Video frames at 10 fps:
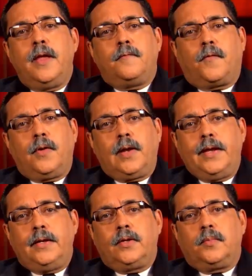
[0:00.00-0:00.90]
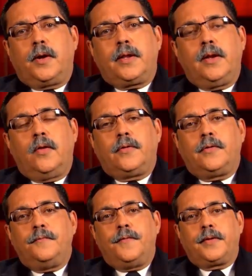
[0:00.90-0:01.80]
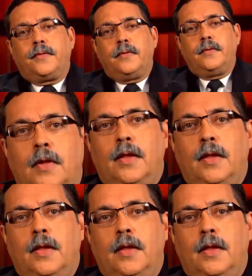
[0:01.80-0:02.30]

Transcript: for latent tuberculosis infection.